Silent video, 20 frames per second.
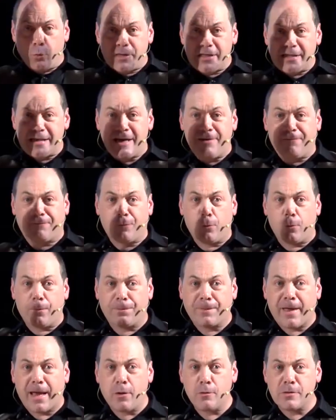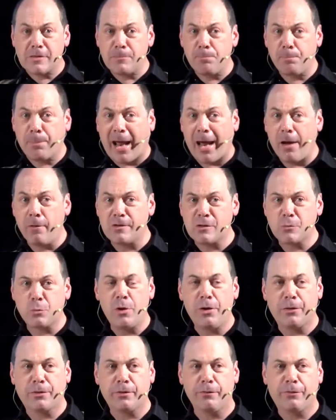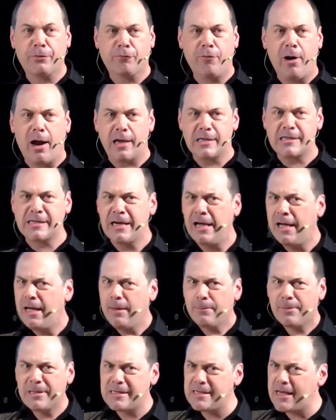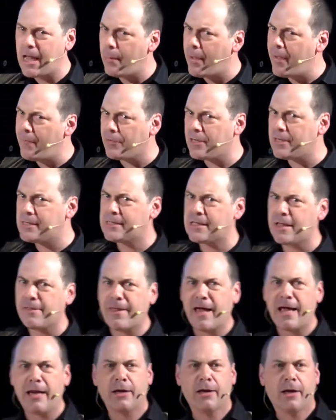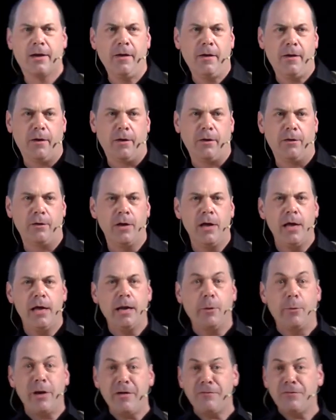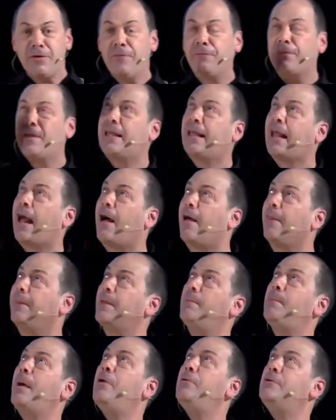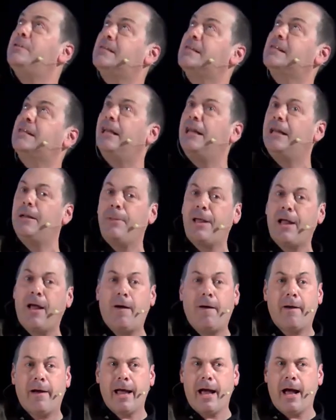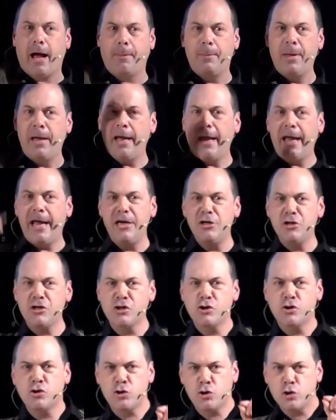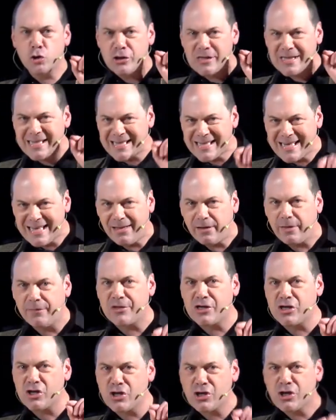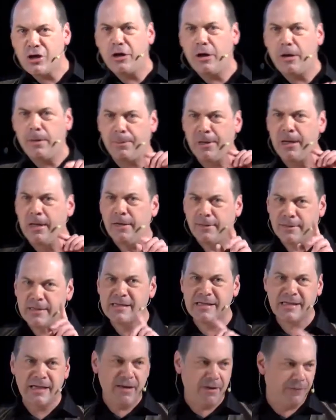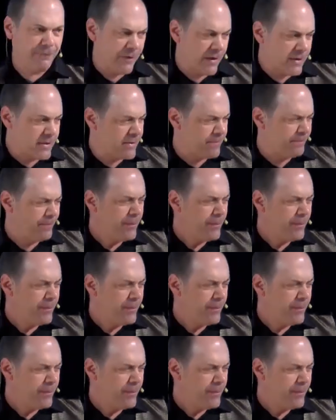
several thousand pounds worth of thrust, but there's no evidence that that occurred. Now, even if they cut the motors a little bit high up, it should still have disturbed the surface.